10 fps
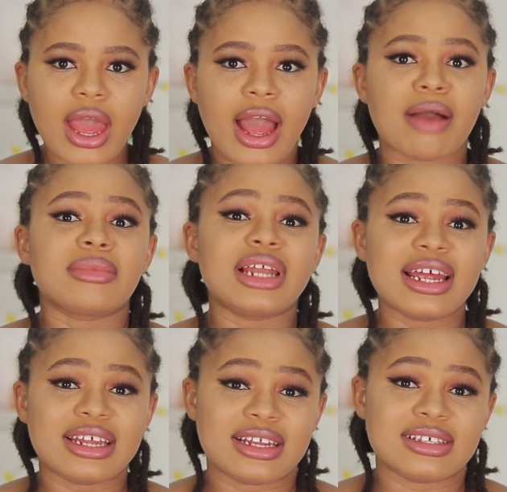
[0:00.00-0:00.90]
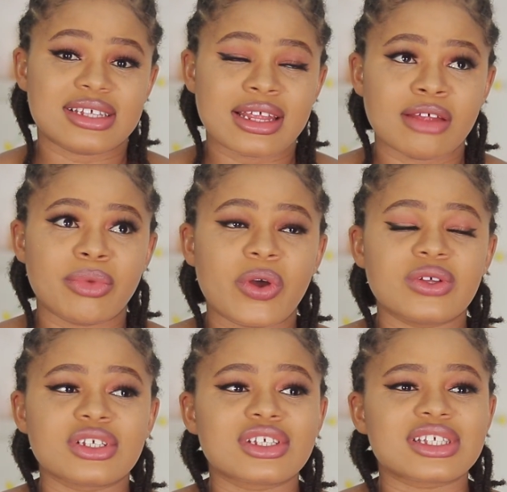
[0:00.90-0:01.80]
I'm glad that it started
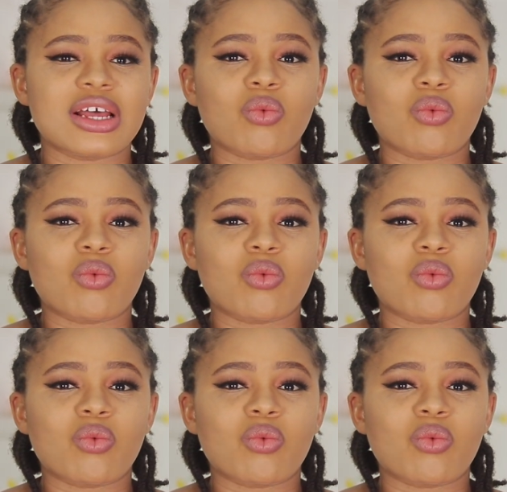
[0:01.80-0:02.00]
because it is